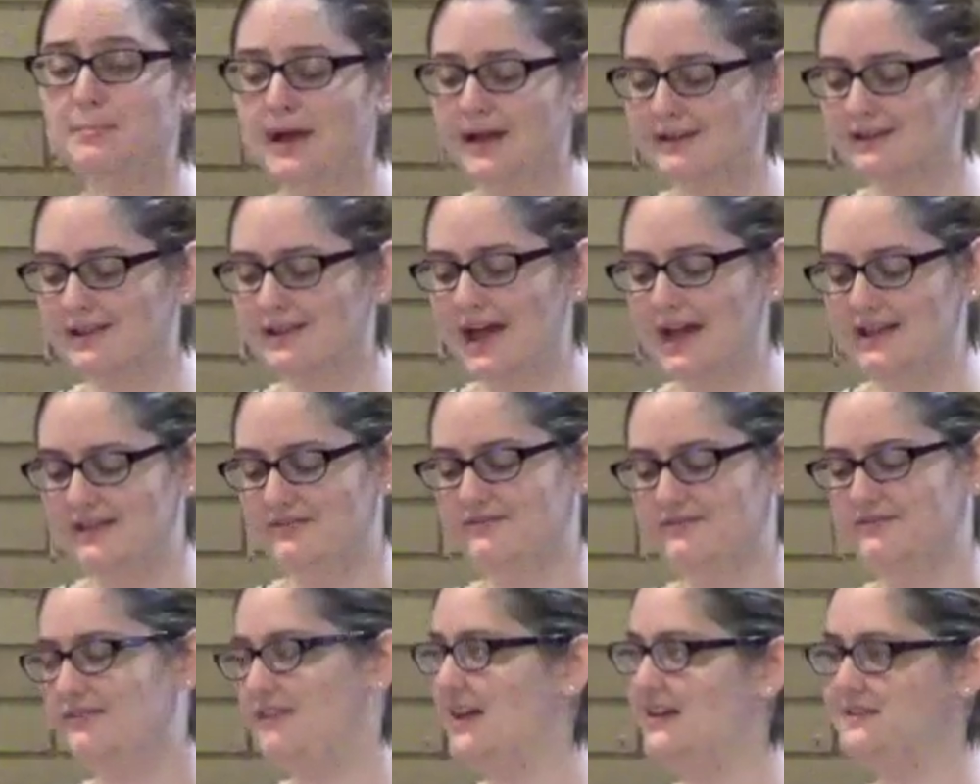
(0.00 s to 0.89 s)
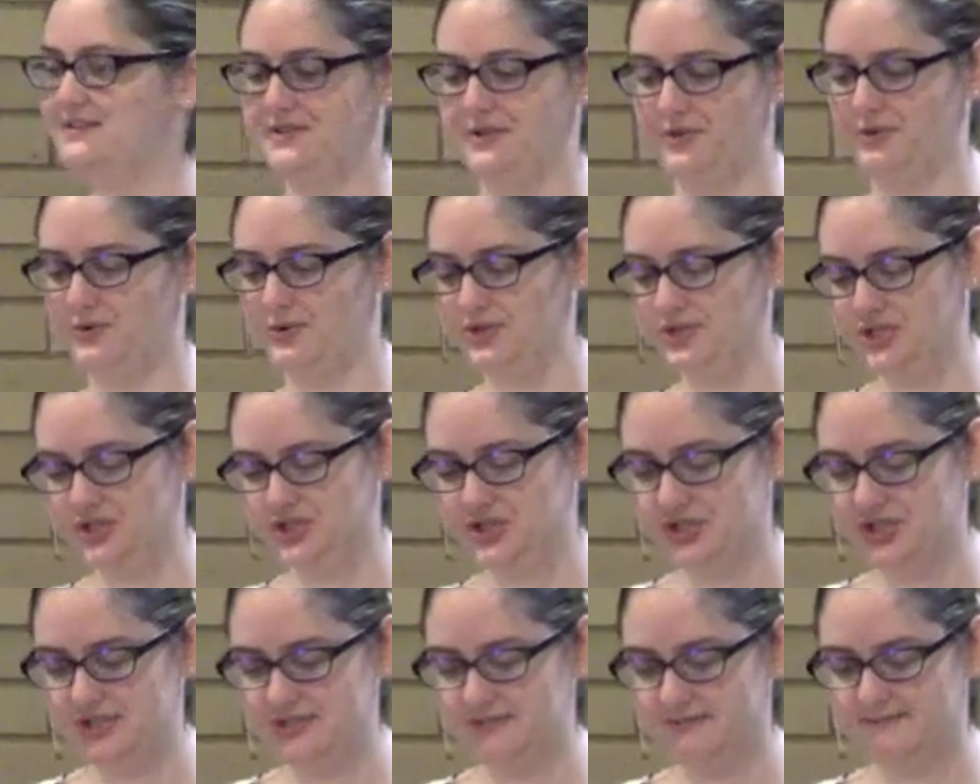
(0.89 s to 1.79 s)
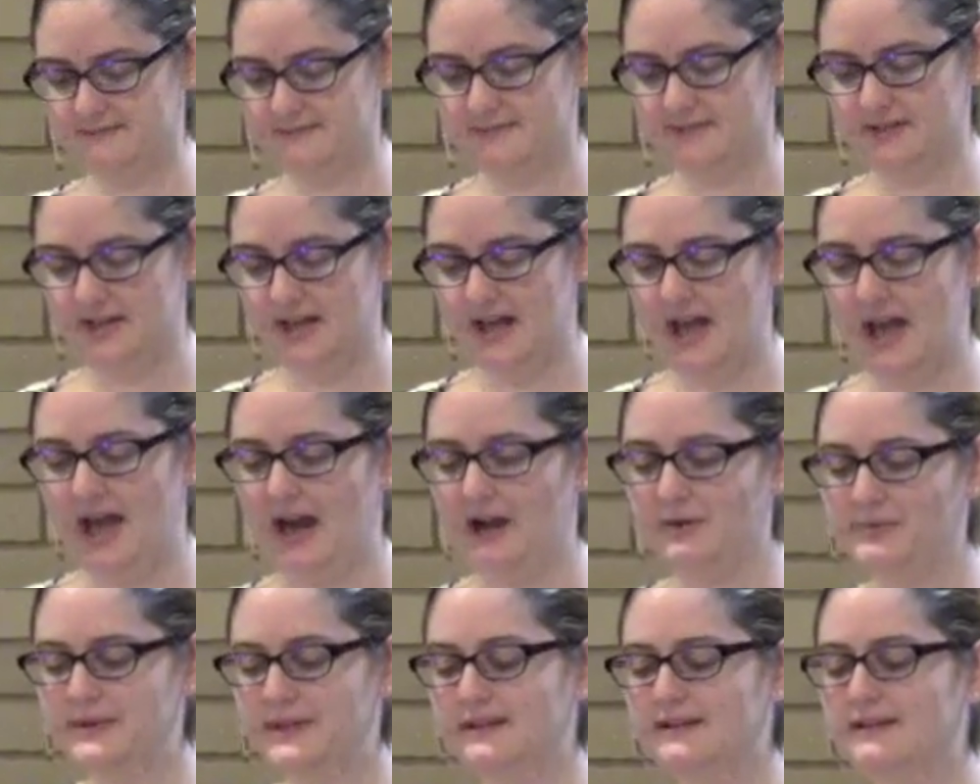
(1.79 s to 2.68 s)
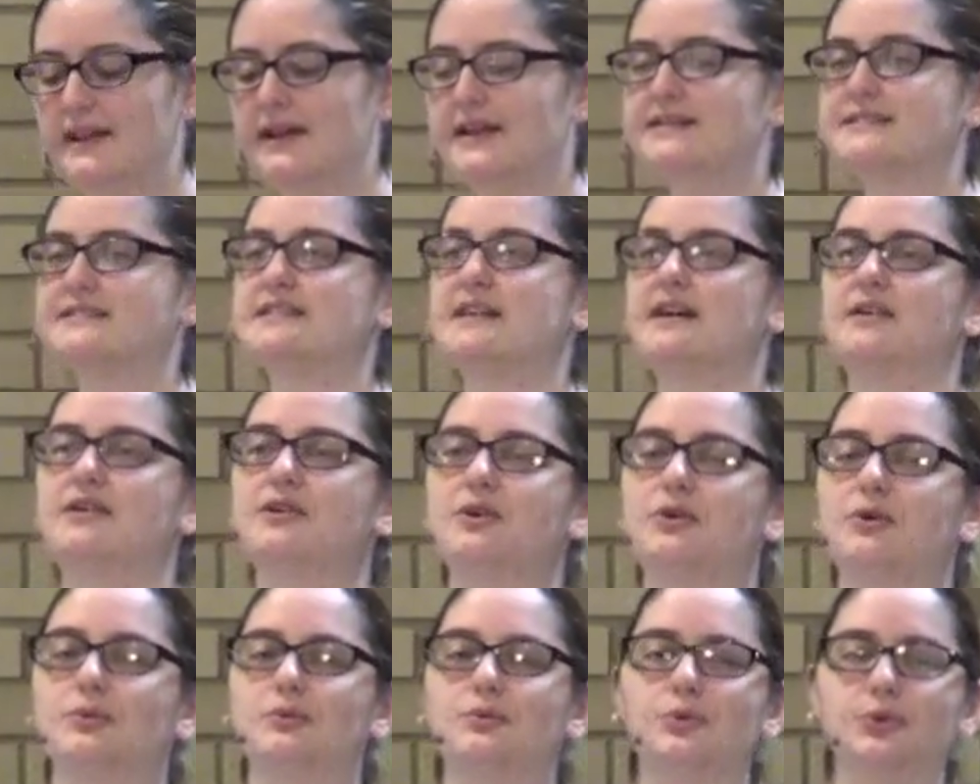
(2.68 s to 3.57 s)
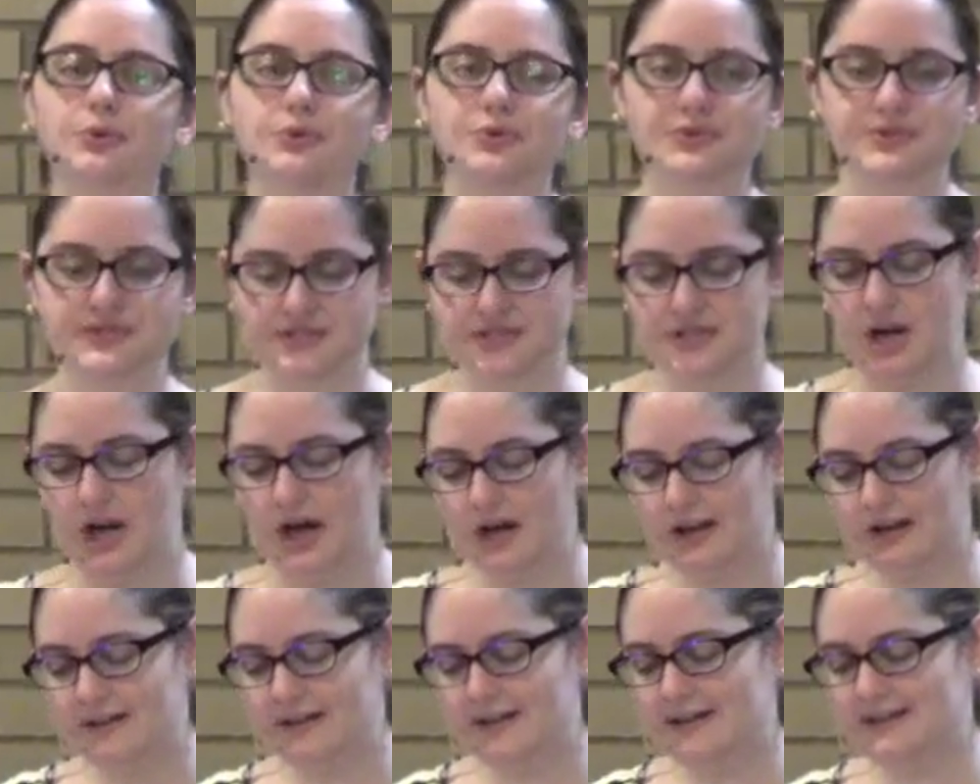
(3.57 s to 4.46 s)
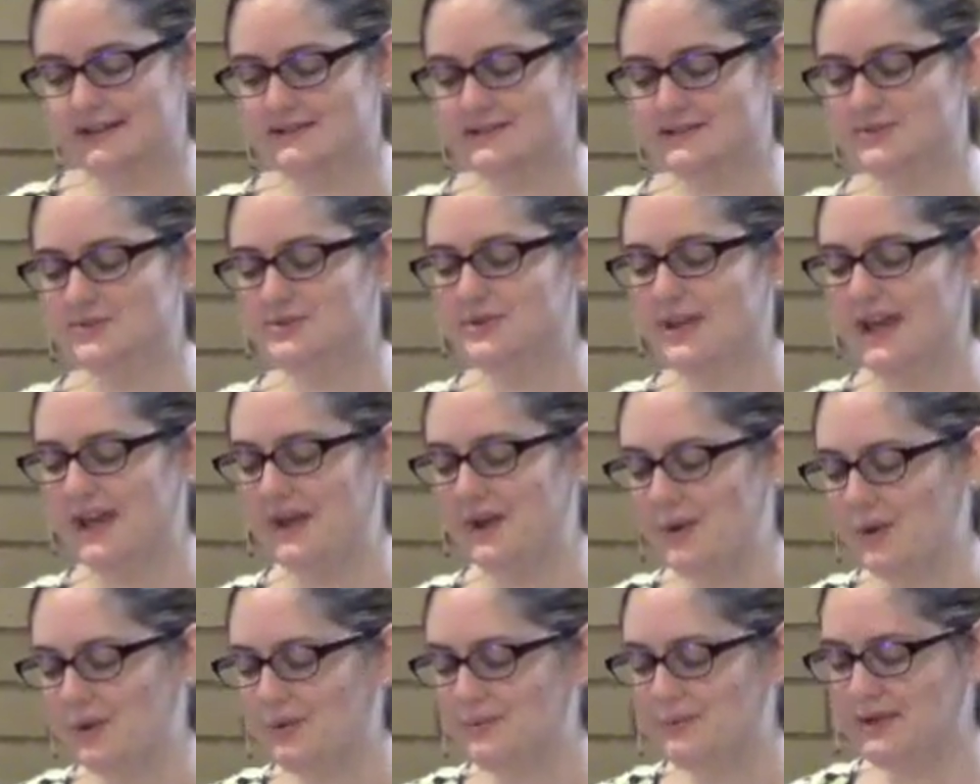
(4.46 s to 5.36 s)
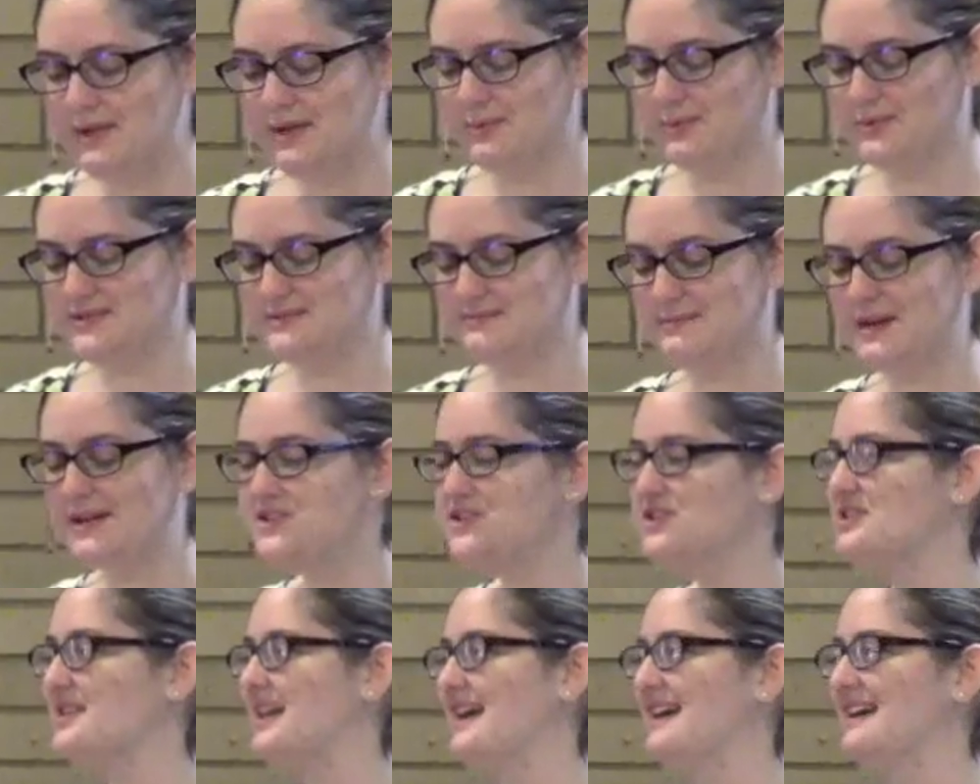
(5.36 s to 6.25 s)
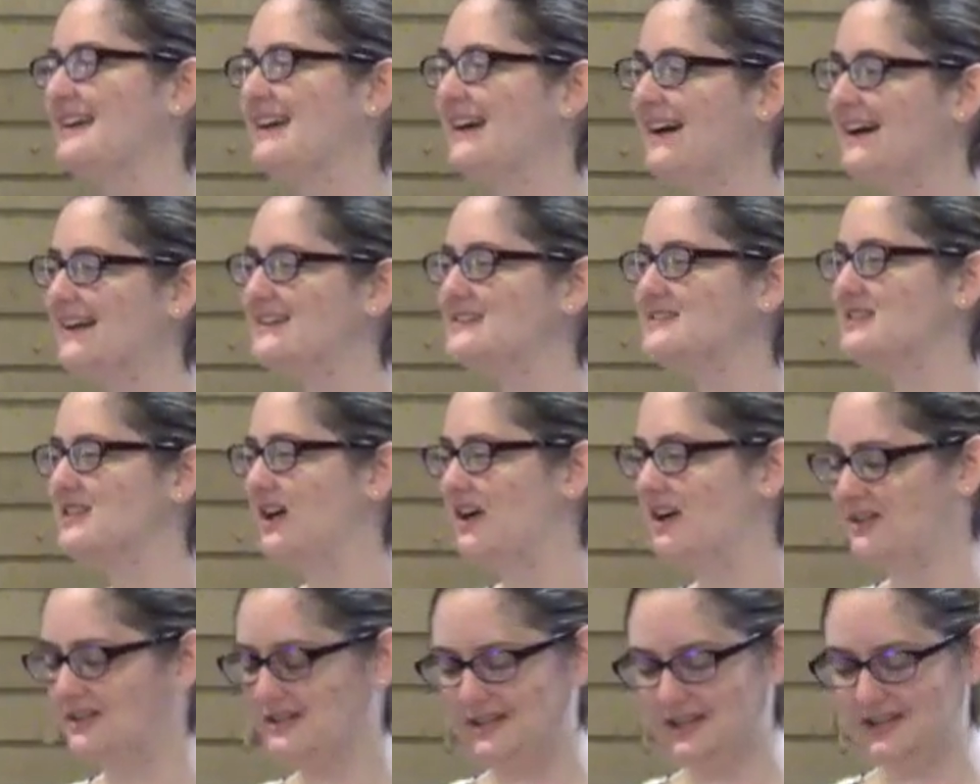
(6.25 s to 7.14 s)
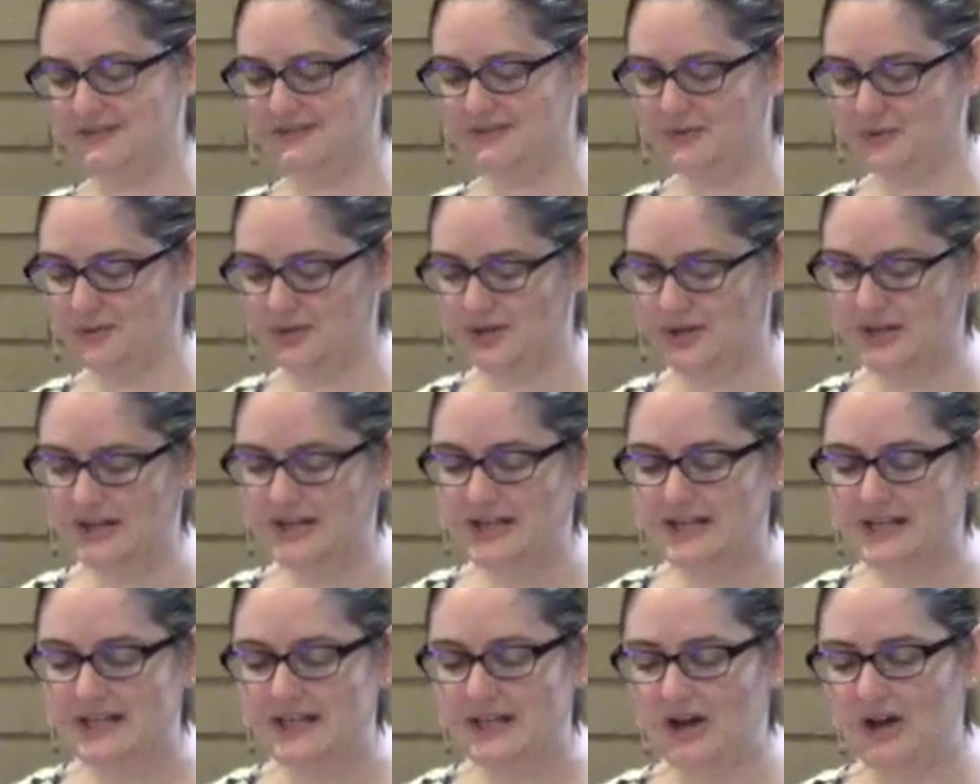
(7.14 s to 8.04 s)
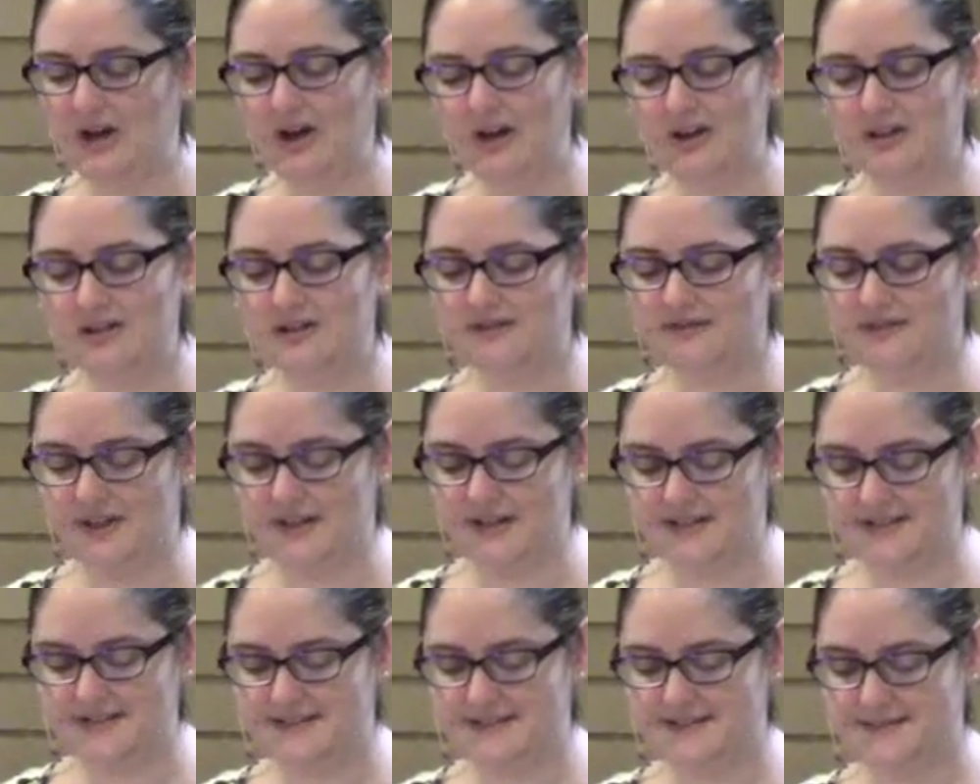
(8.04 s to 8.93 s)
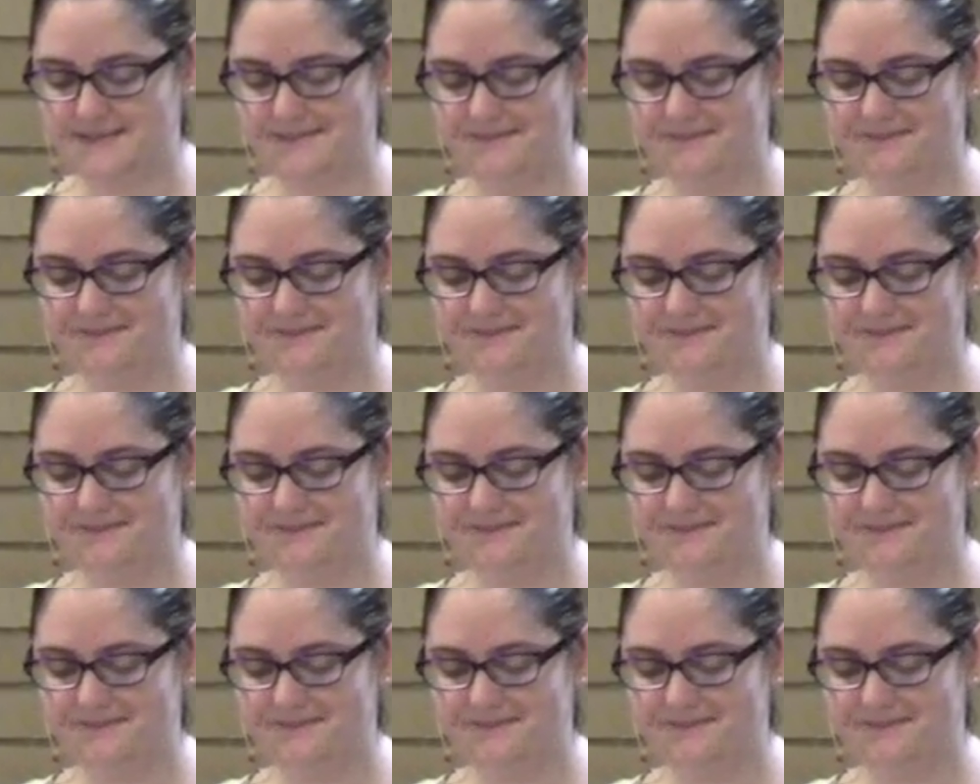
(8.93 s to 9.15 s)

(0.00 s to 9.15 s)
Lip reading: my life as a Christian, I realized that Ruth's calling to Naomi was much like God's calling for all of us.